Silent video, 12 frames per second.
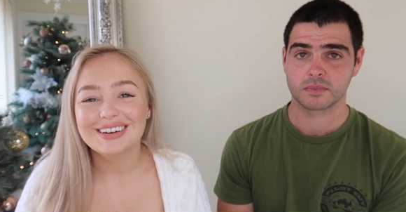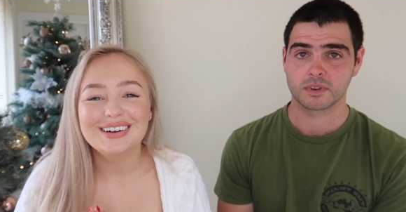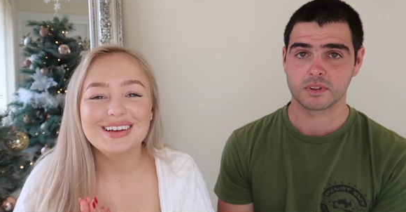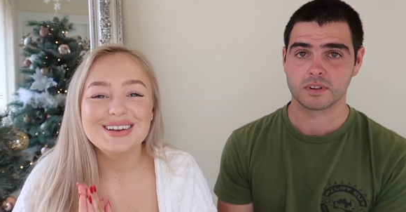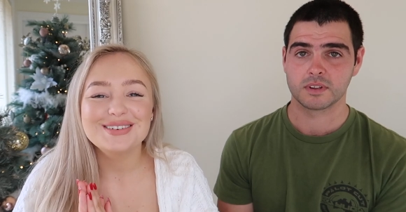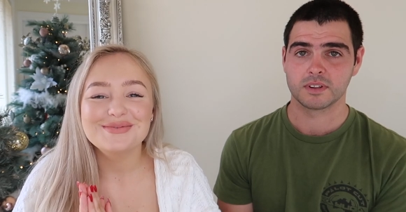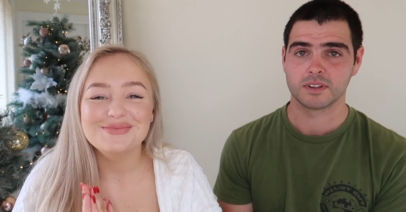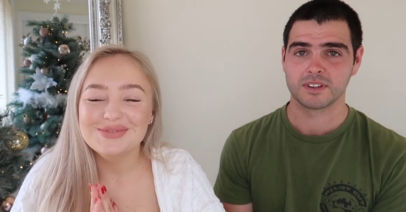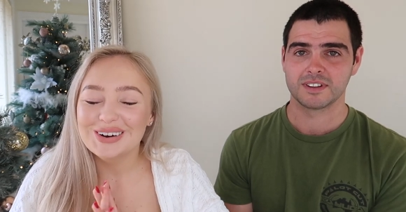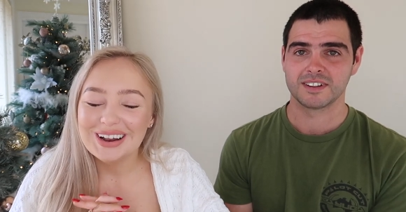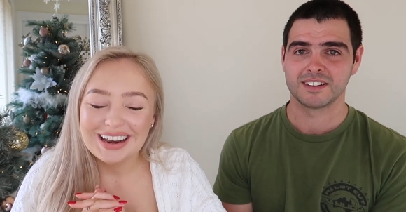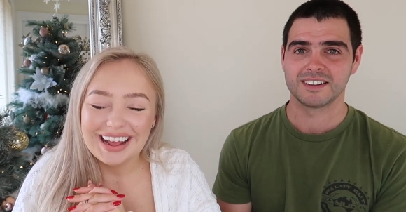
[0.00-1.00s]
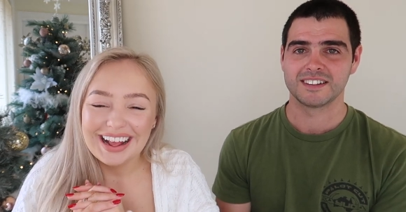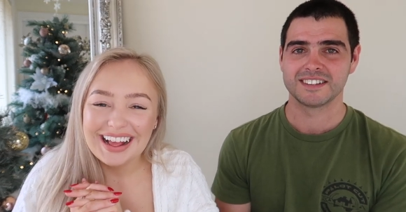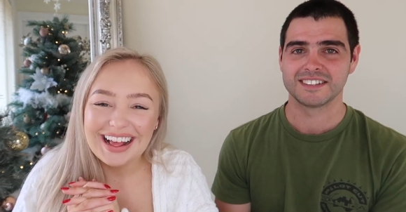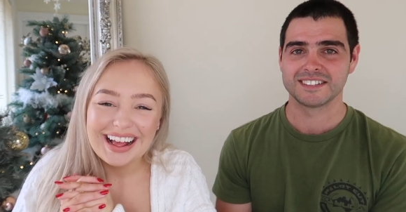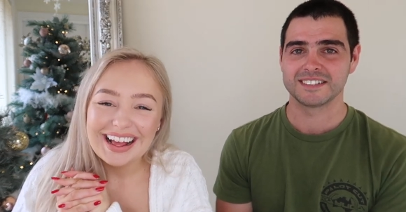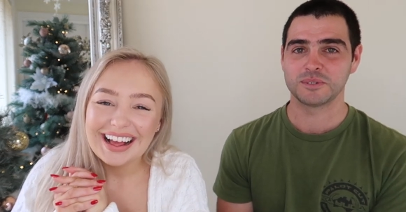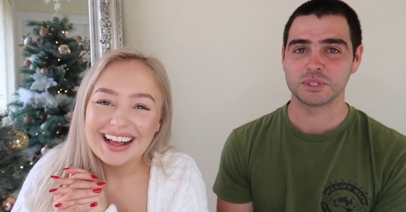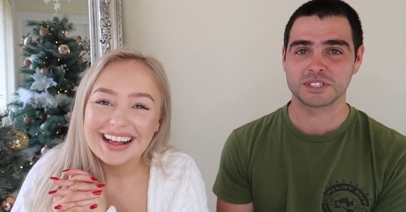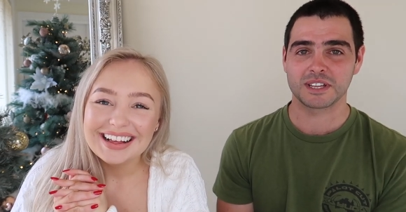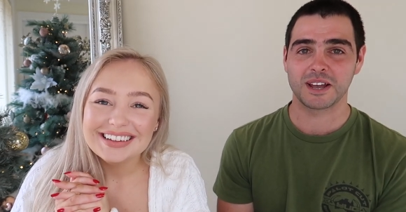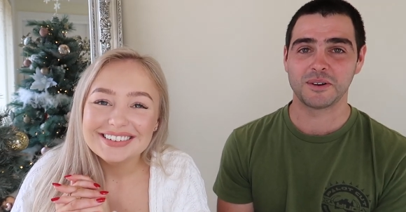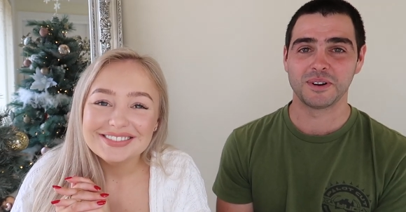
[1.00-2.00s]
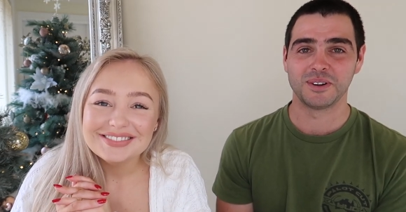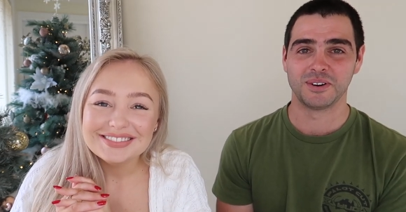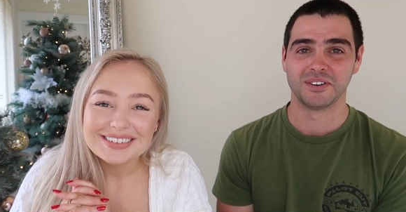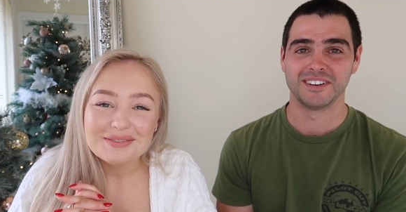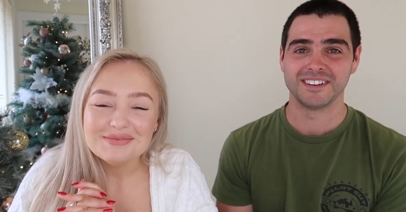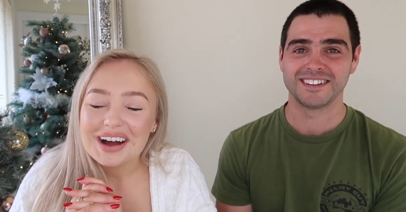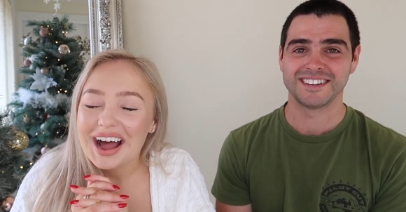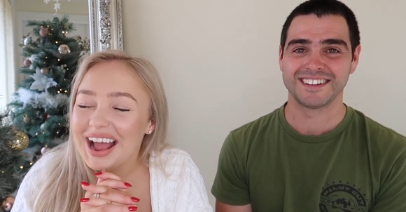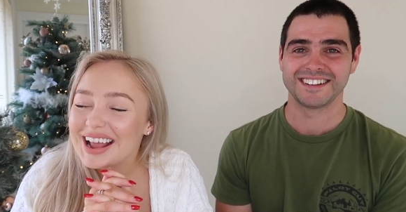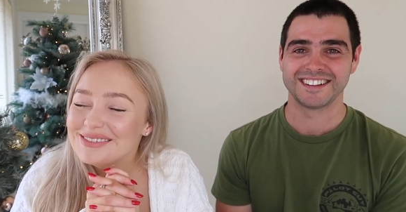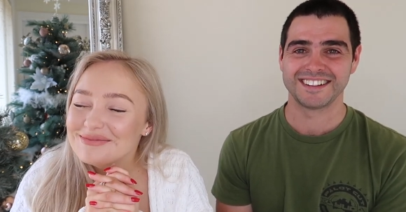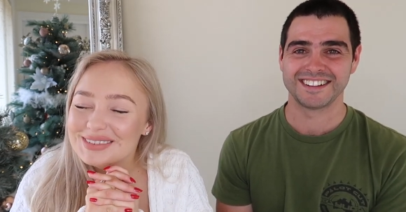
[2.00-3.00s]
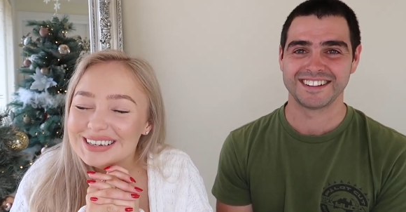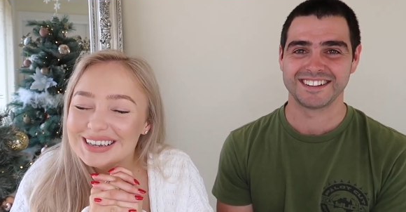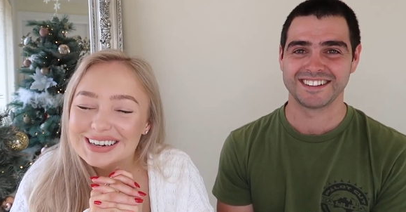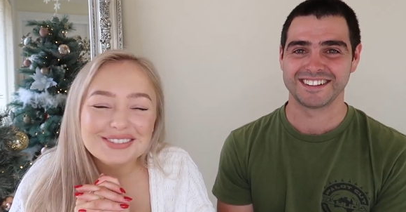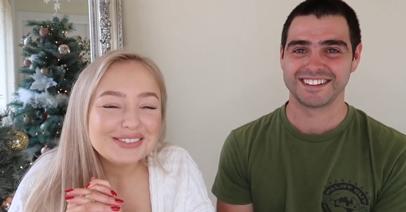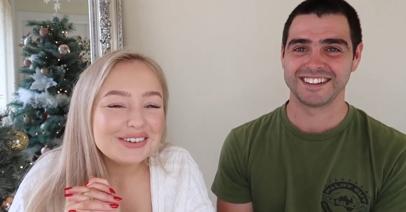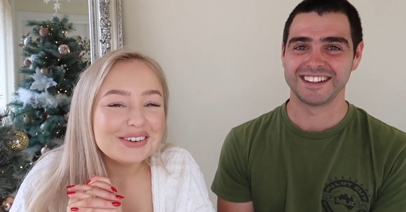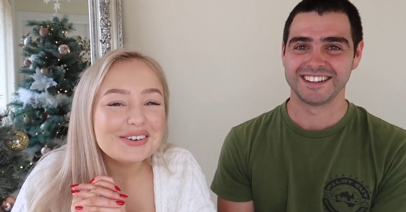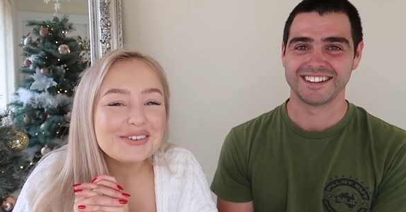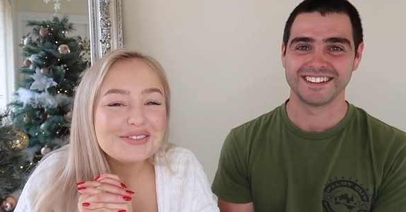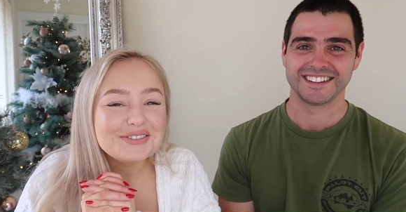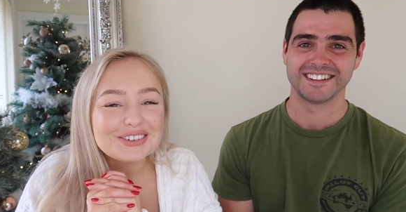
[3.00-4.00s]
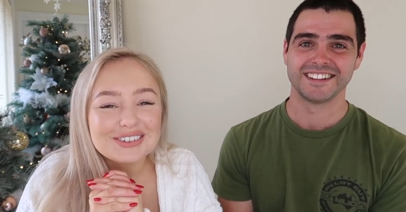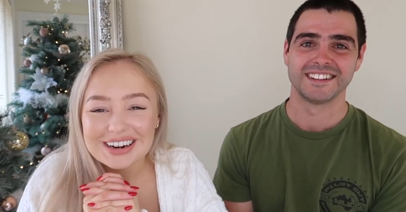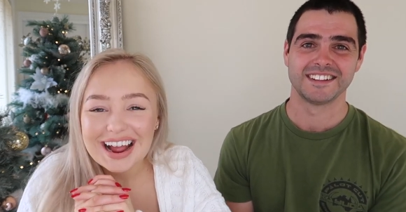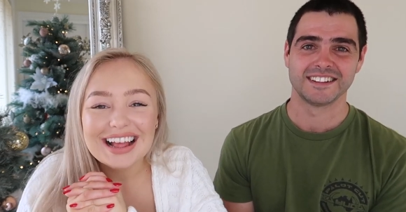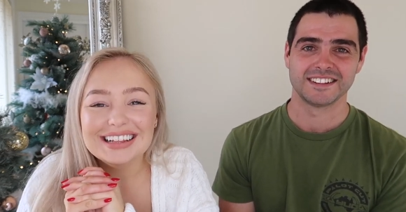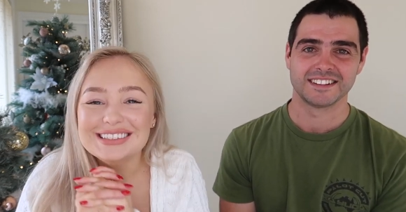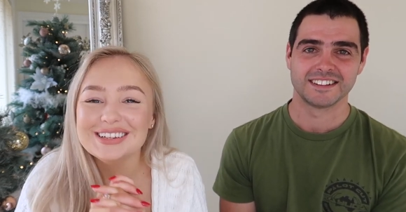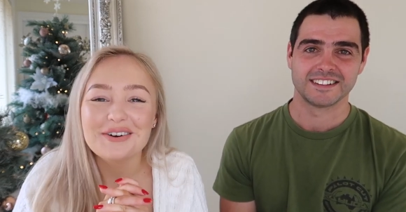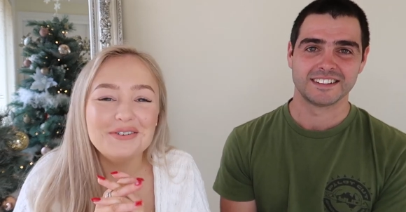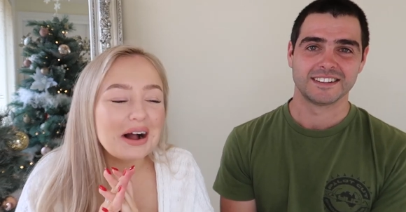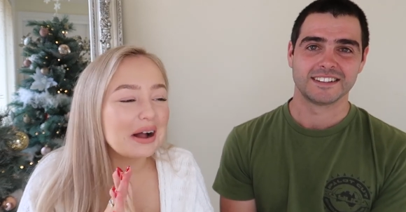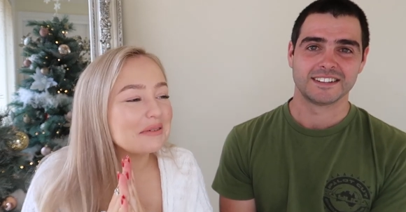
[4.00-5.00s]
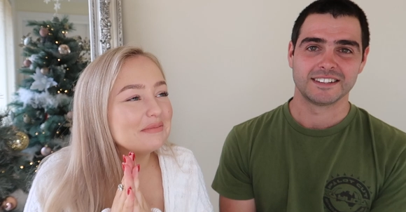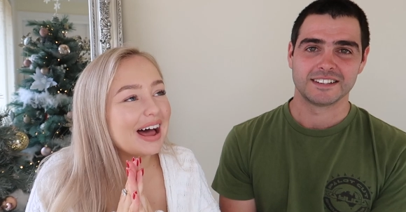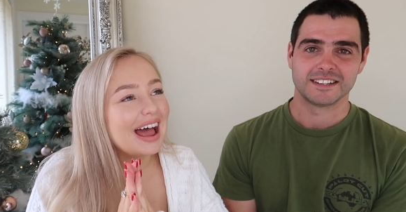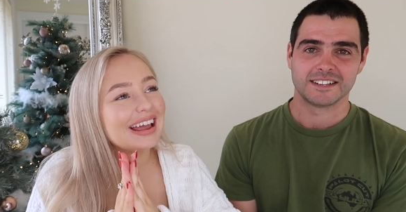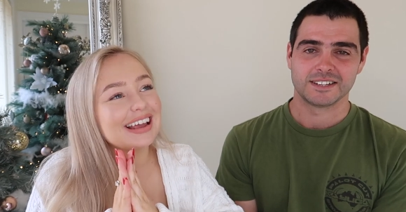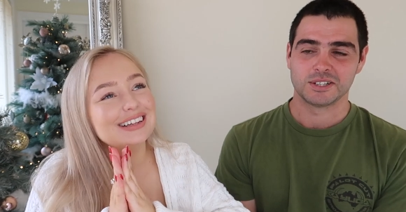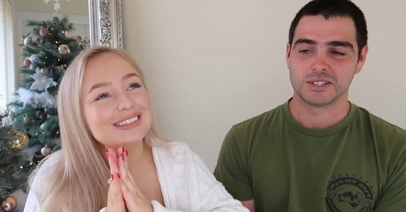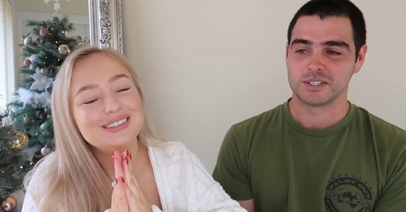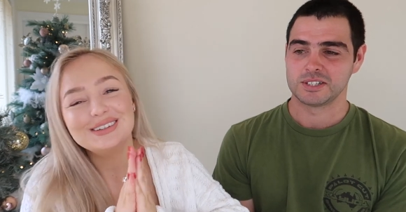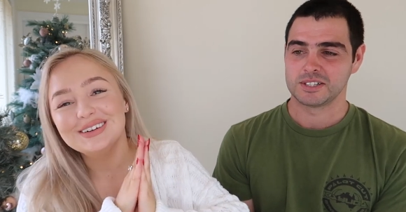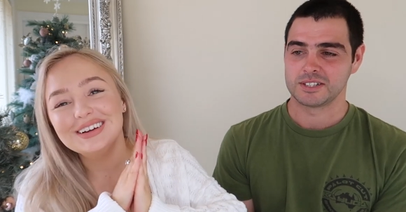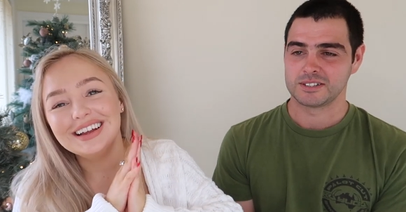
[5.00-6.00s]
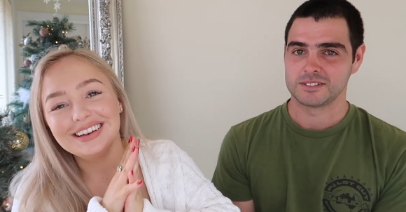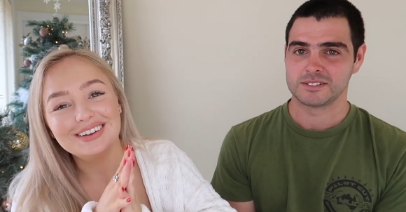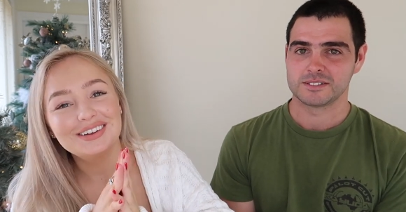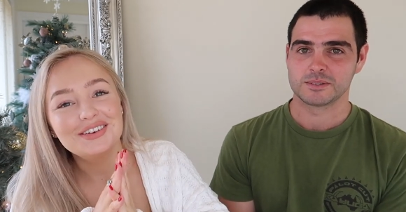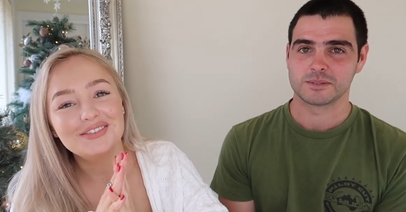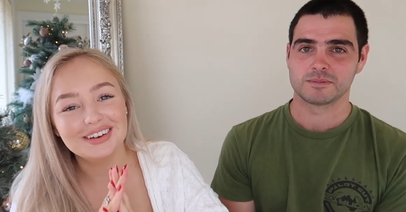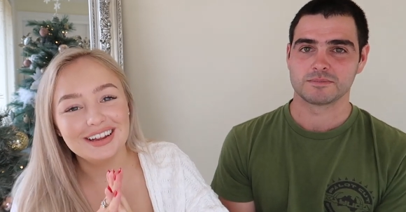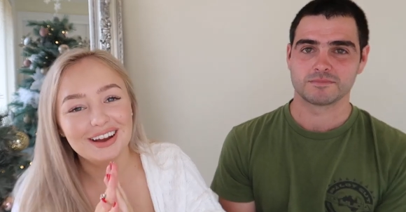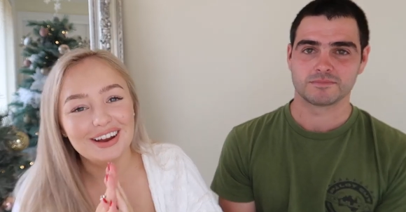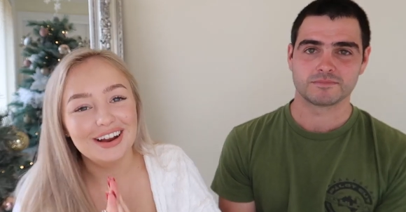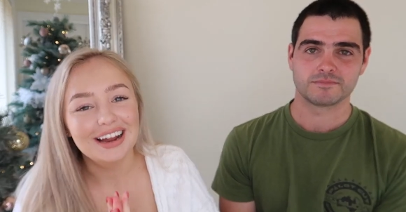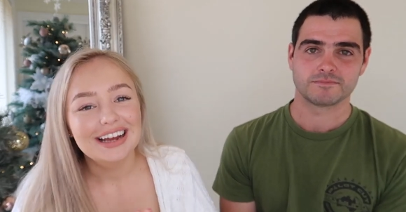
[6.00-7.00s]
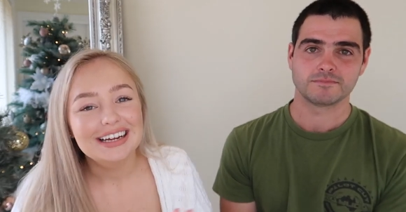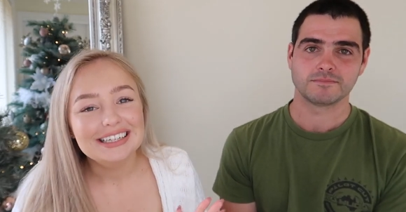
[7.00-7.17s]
Speaker 1: Good morning.
Speaker 2: What's going on?
Speaker 1: My beautiful friends, welcome back to a new video.